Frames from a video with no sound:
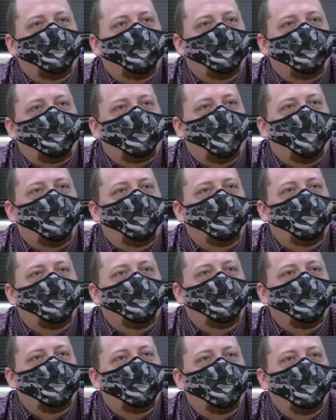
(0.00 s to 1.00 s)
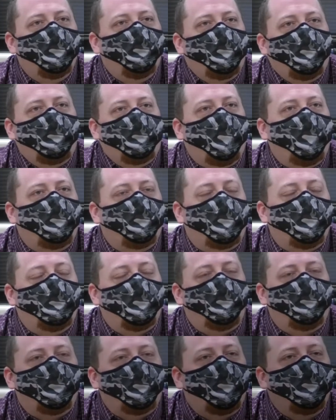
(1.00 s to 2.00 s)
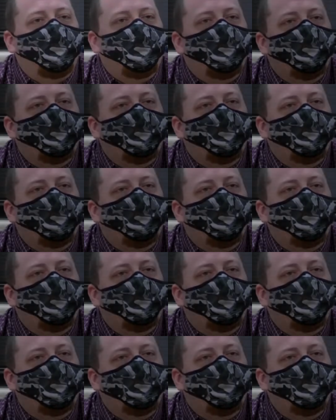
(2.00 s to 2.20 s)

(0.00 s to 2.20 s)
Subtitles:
So moving around could be fun.